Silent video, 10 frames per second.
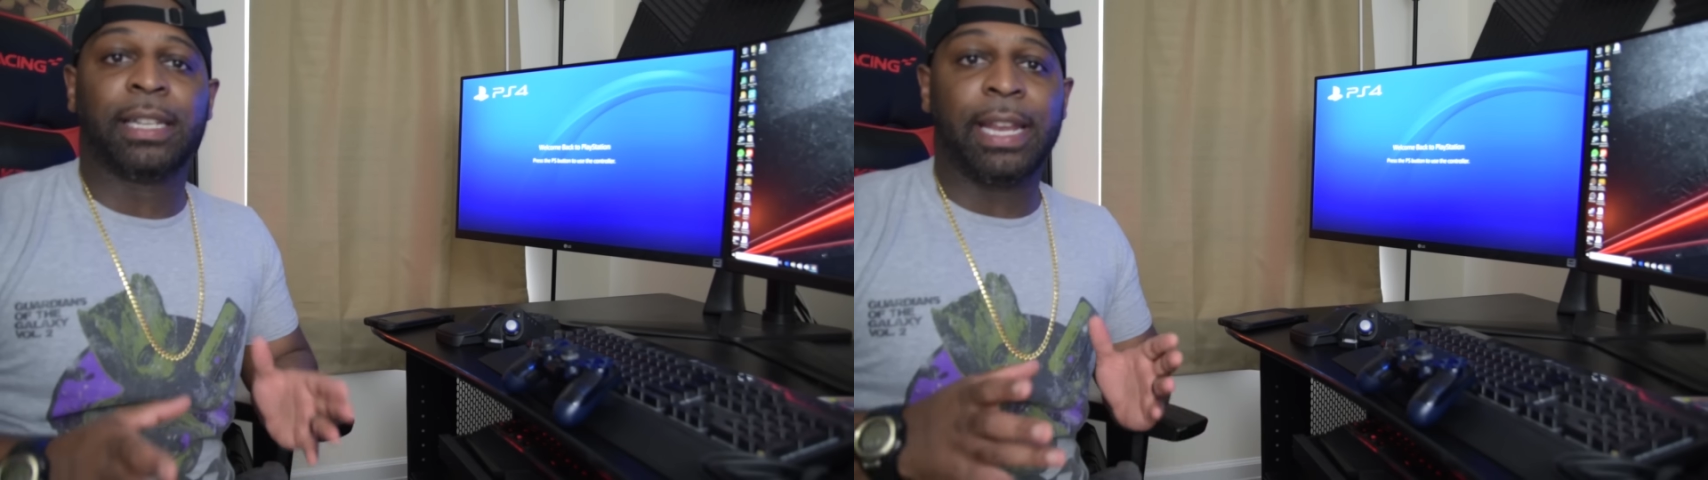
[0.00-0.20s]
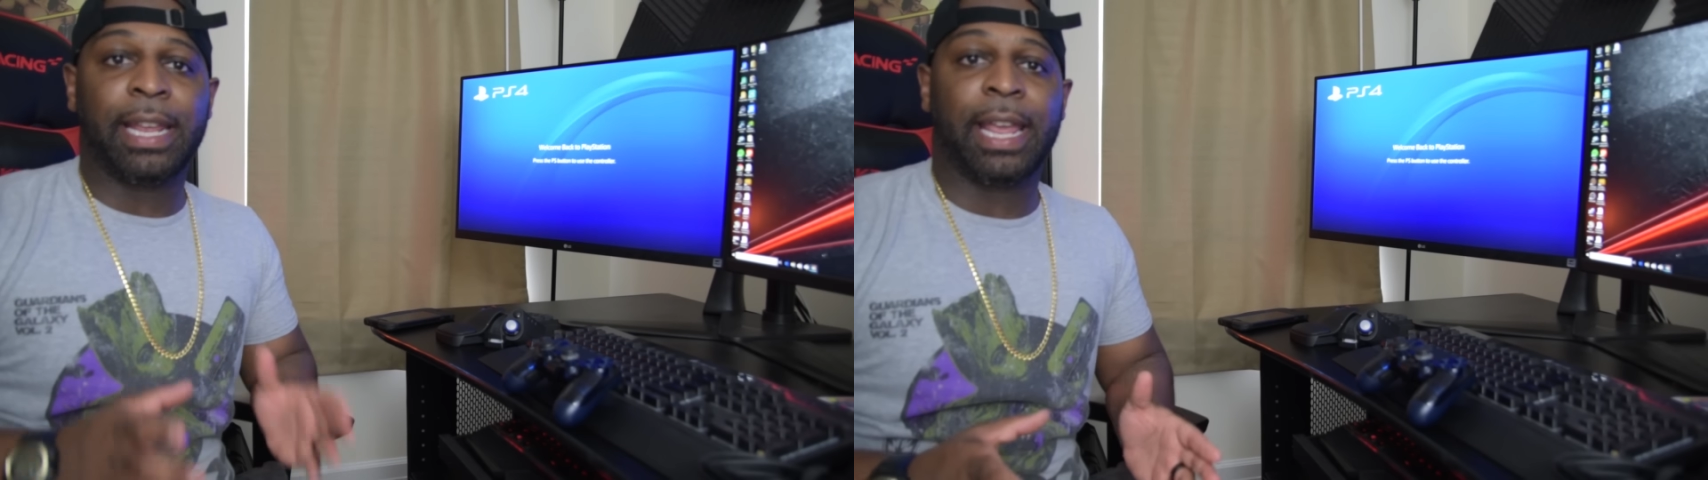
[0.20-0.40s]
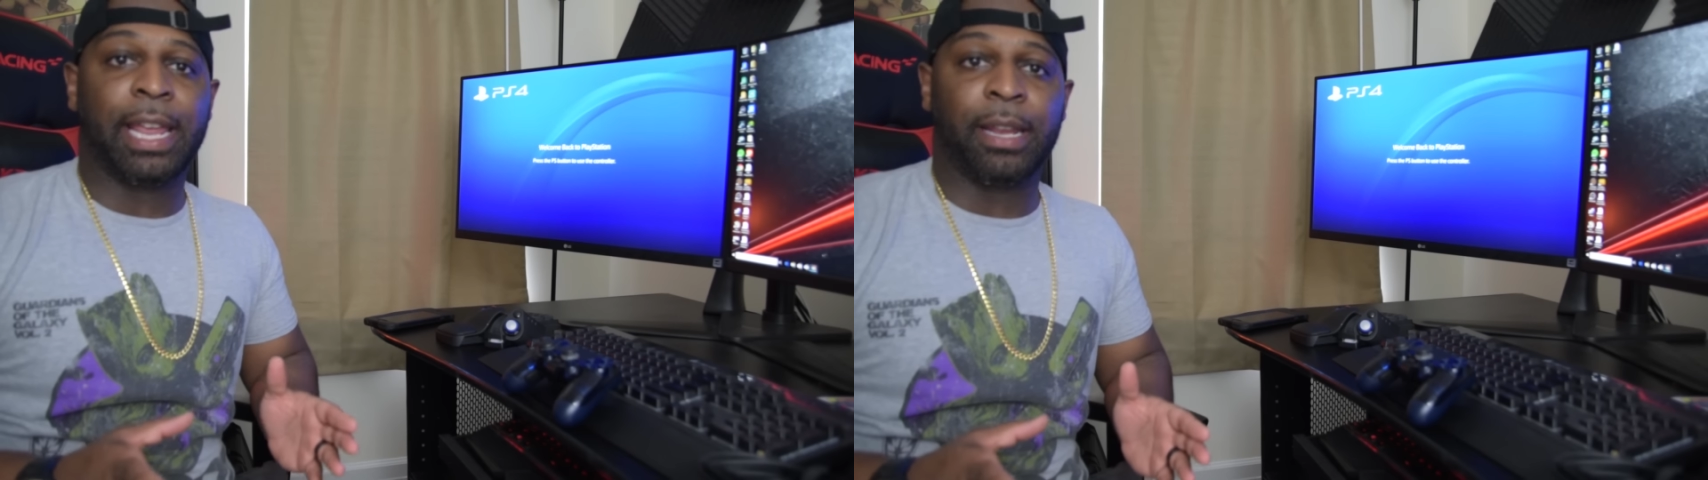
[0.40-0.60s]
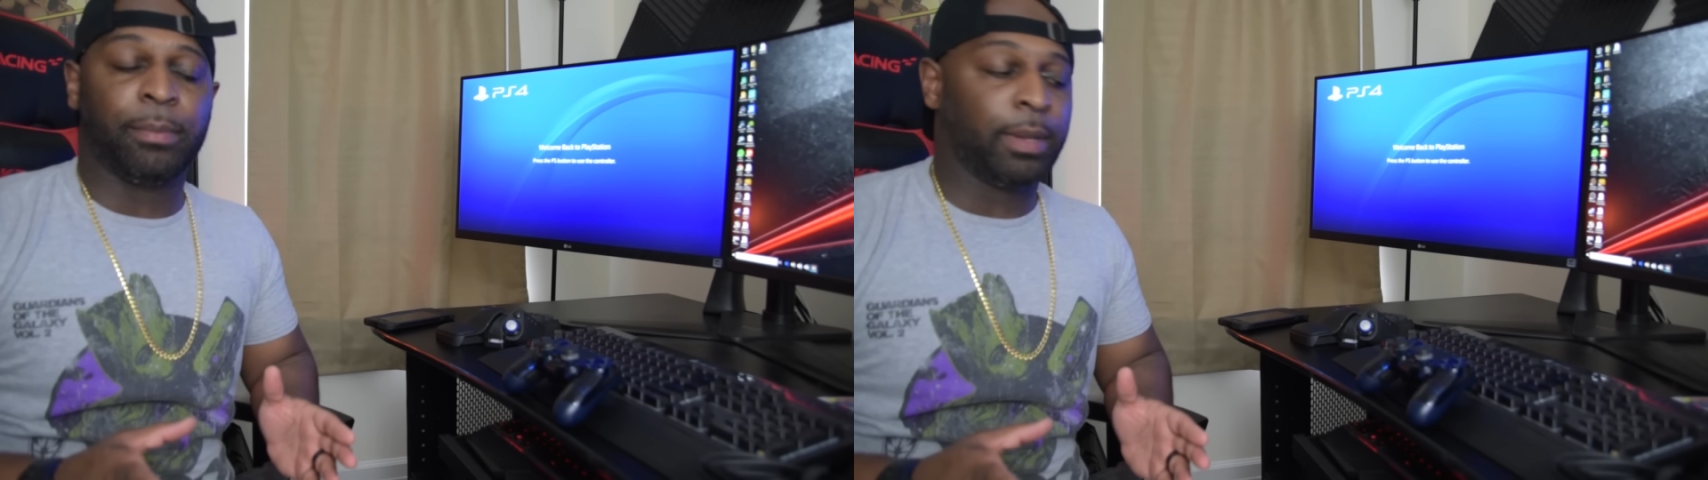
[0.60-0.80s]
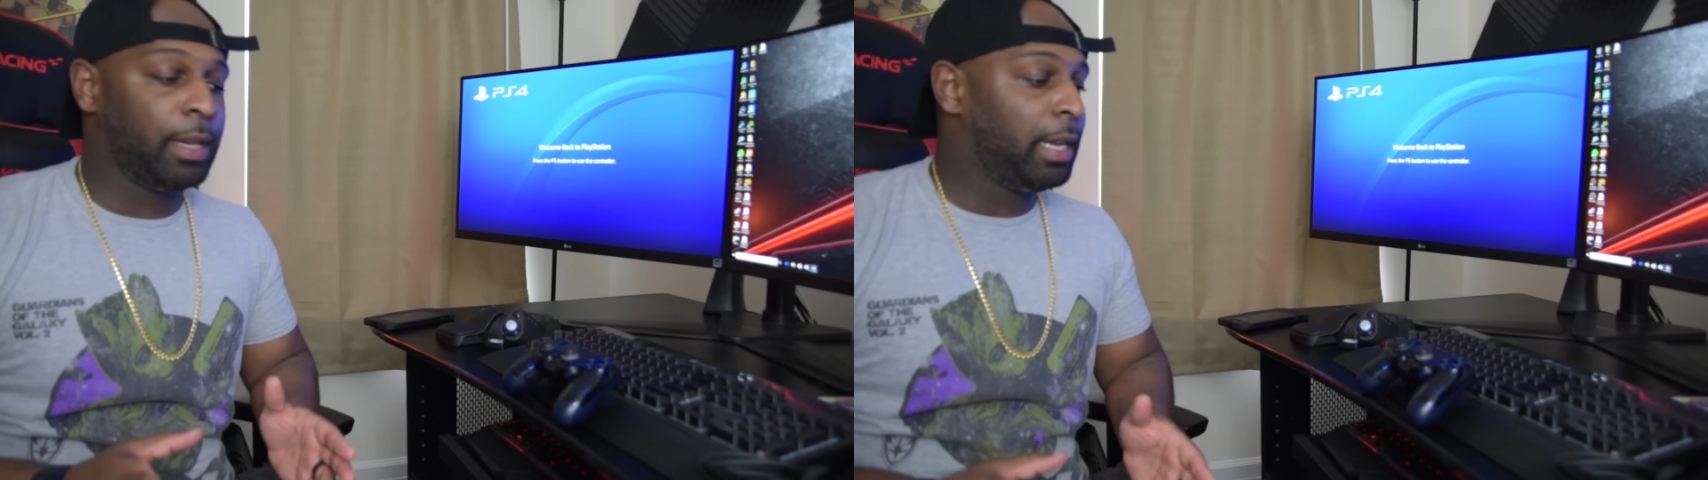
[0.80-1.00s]
it in game,
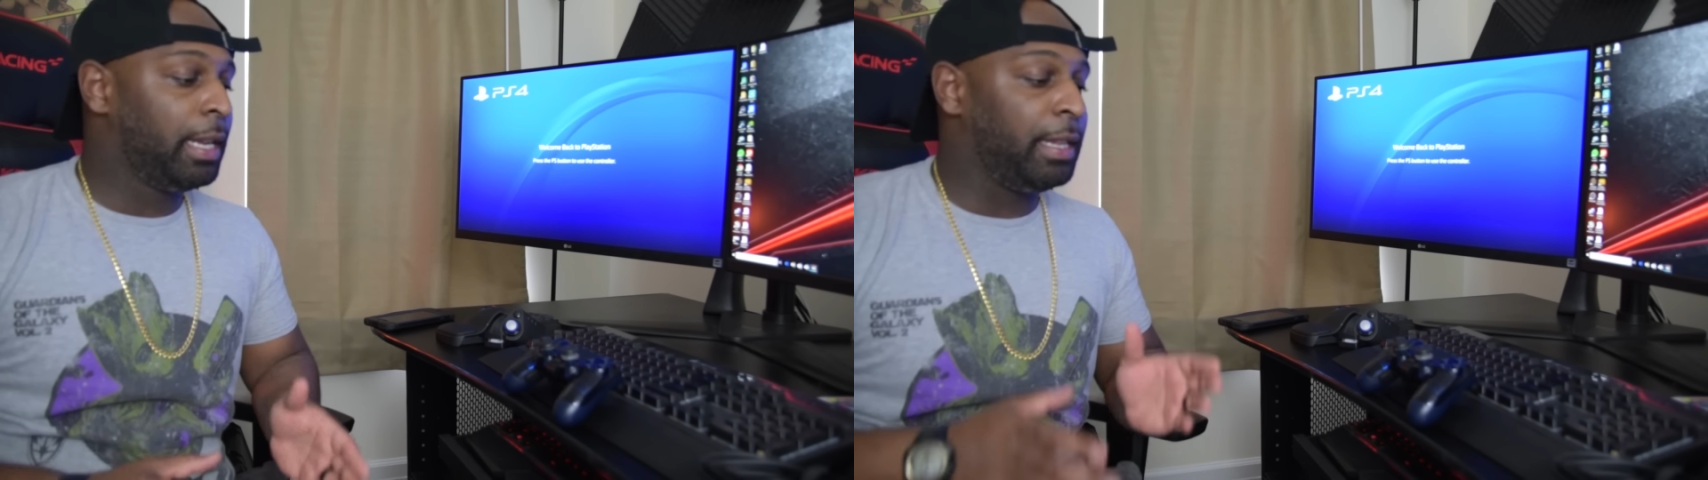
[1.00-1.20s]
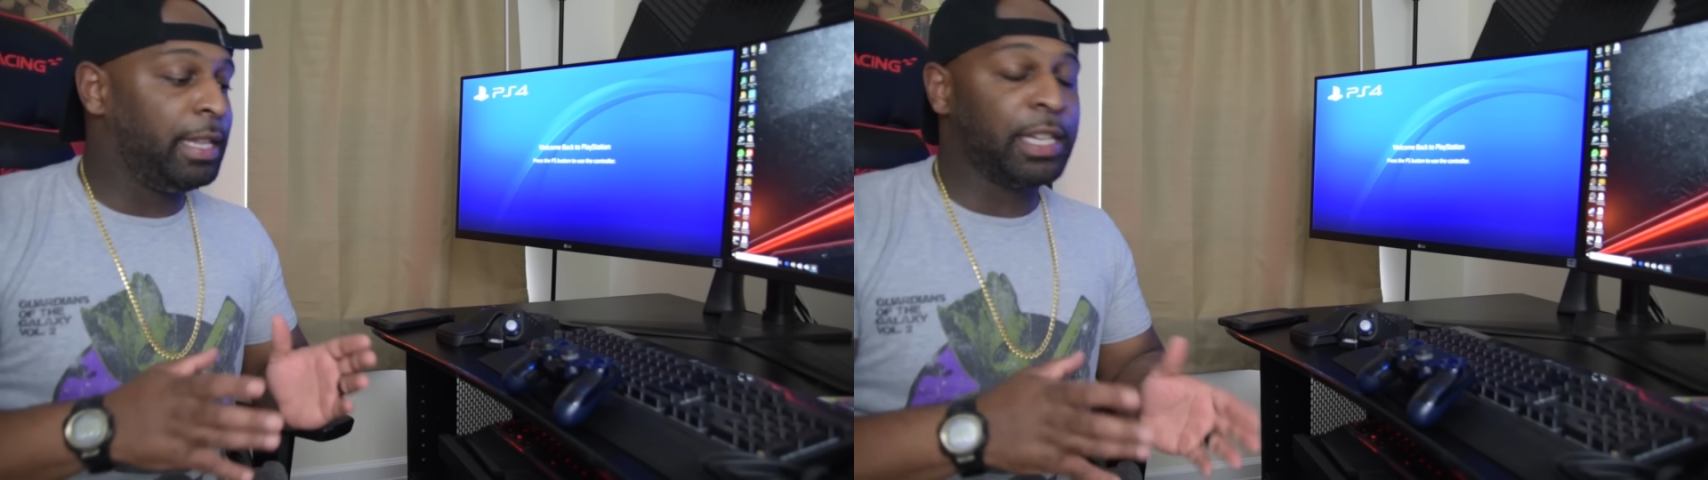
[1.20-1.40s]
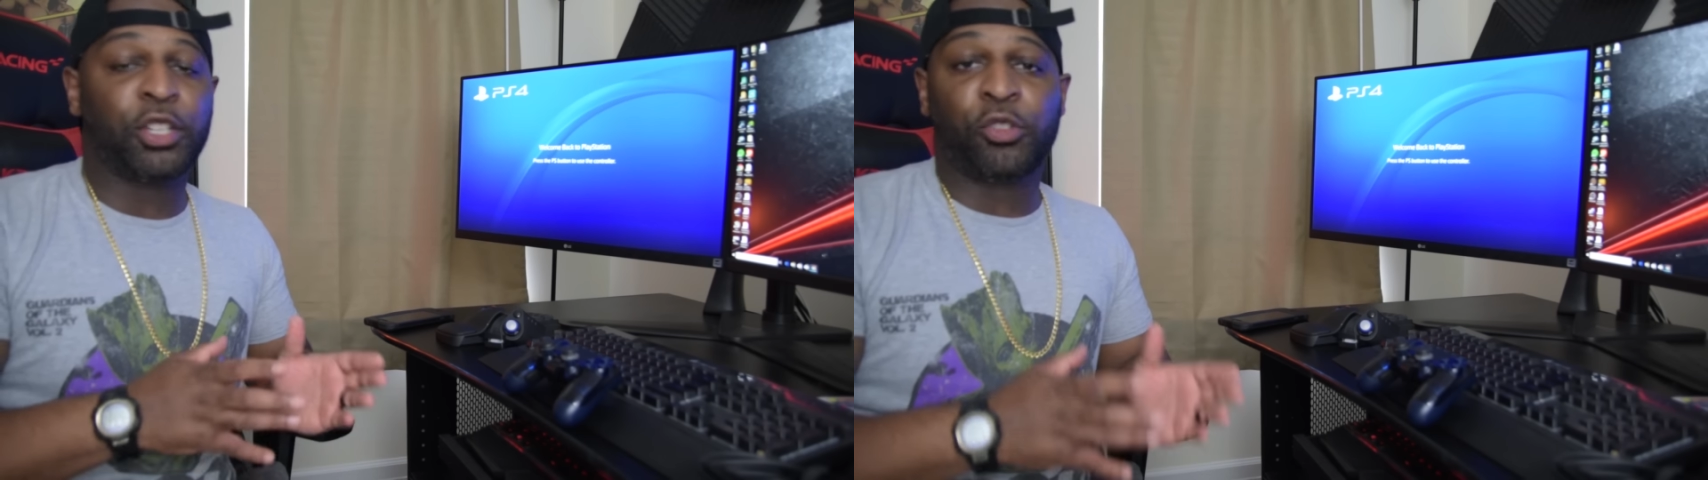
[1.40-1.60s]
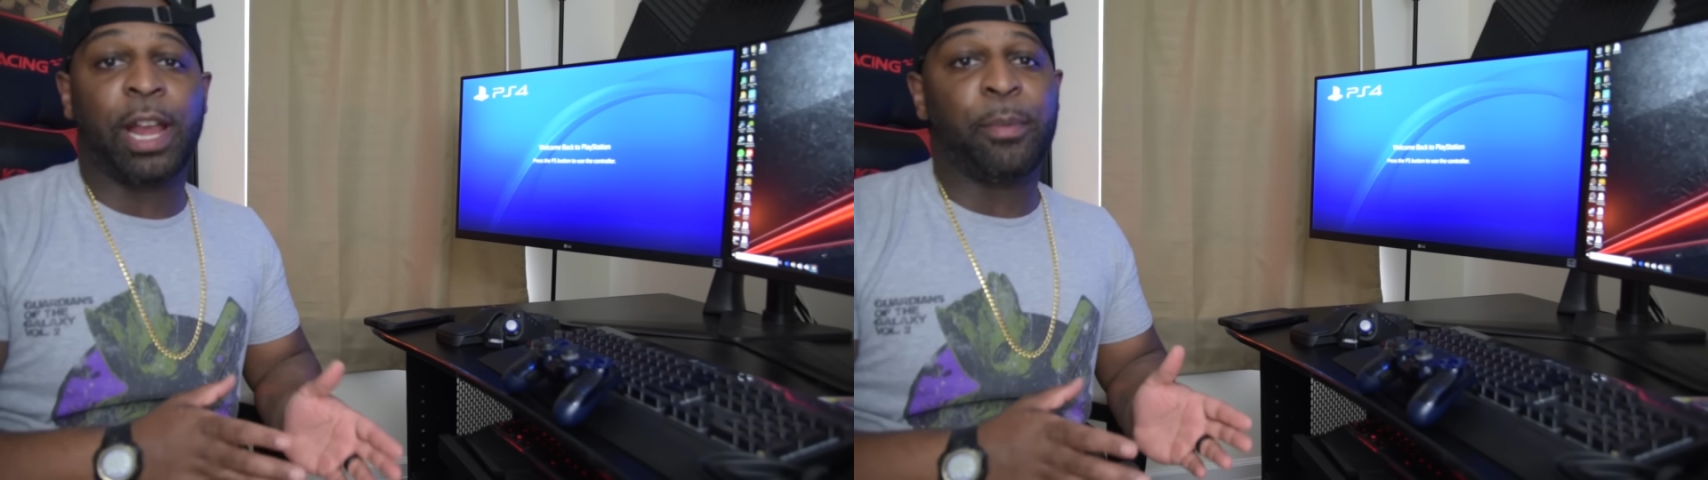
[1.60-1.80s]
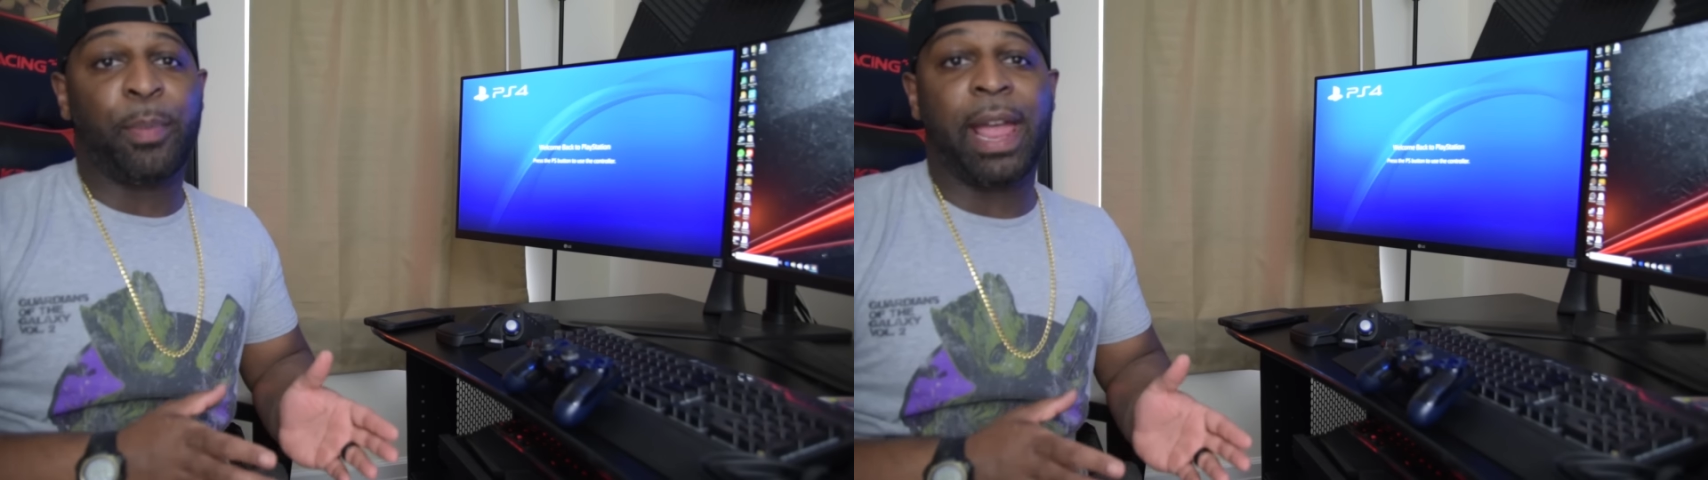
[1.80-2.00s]
this
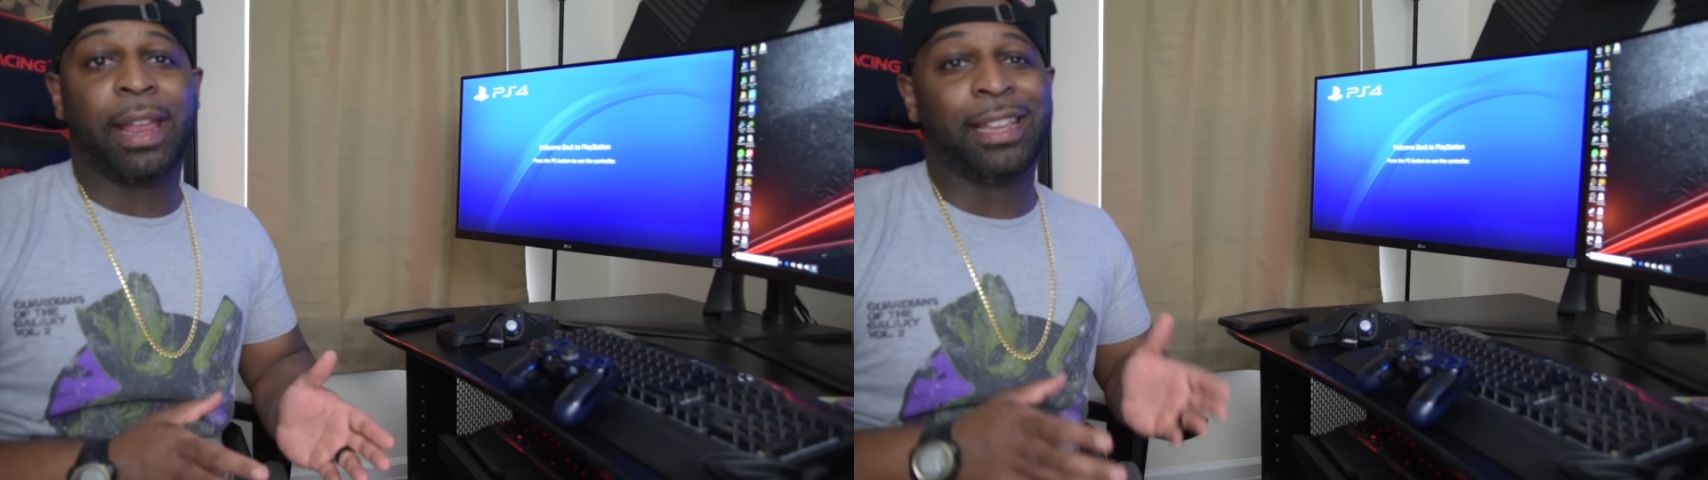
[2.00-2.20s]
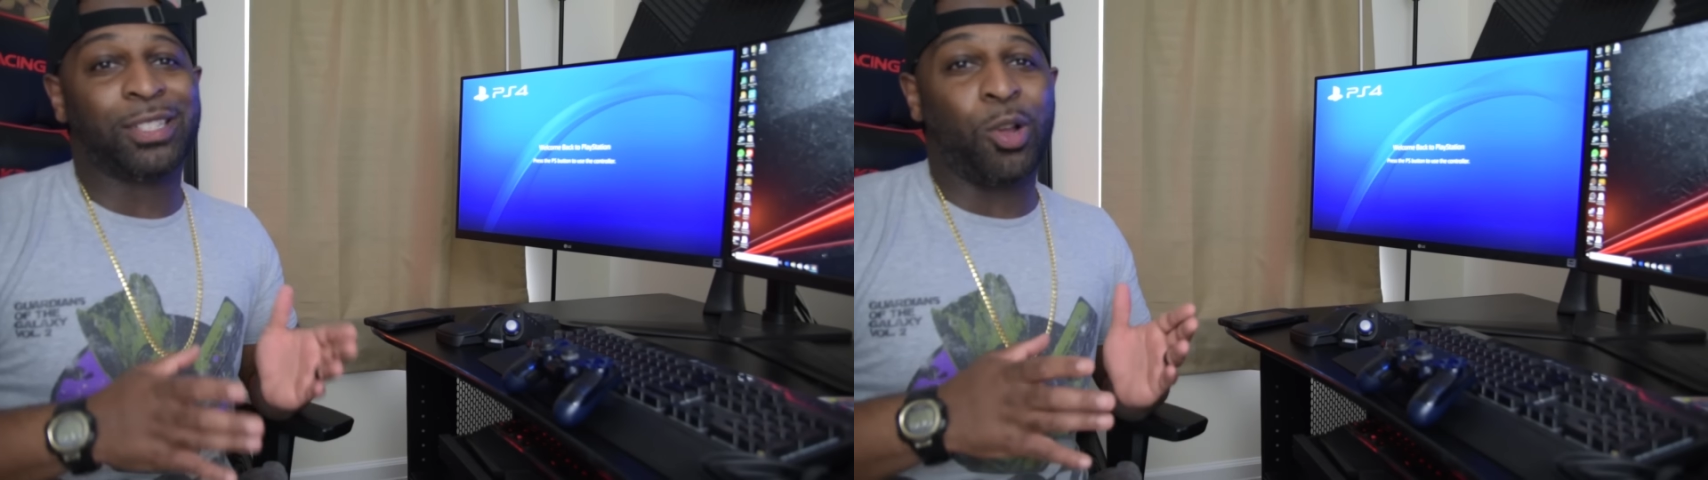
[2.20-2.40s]
StrikePack is